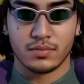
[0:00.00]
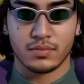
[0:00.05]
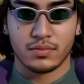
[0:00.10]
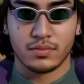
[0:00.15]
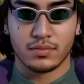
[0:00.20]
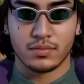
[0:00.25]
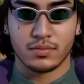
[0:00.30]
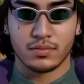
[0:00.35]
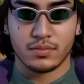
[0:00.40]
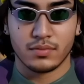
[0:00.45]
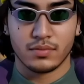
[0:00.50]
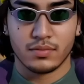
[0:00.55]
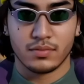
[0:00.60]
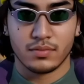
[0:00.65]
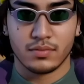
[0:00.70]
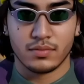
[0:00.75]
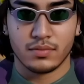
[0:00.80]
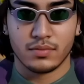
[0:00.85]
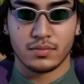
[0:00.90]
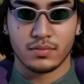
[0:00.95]

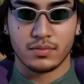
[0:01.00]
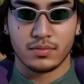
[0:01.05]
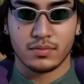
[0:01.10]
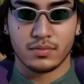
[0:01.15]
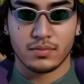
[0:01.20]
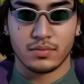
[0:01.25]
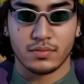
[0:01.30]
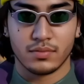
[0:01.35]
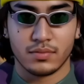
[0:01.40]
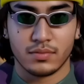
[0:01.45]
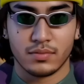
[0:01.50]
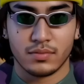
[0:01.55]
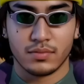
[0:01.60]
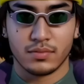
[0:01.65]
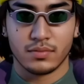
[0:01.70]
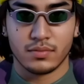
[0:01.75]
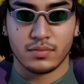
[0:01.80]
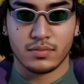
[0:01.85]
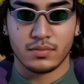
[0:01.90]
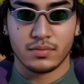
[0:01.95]

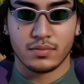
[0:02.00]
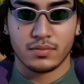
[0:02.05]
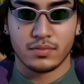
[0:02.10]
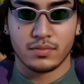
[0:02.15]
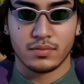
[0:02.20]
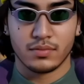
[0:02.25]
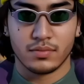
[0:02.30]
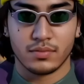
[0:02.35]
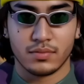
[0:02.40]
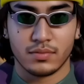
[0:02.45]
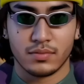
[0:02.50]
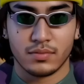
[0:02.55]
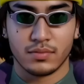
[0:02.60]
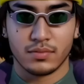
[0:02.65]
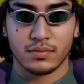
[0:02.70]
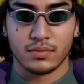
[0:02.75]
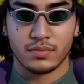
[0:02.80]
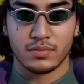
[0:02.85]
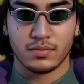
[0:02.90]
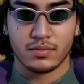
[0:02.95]

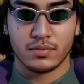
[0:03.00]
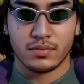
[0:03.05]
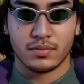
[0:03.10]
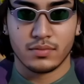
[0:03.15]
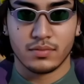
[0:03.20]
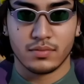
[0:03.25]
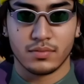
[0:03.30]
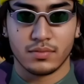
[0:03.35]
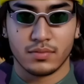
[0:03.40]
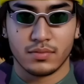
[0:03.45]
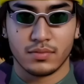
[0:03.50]
[no speech]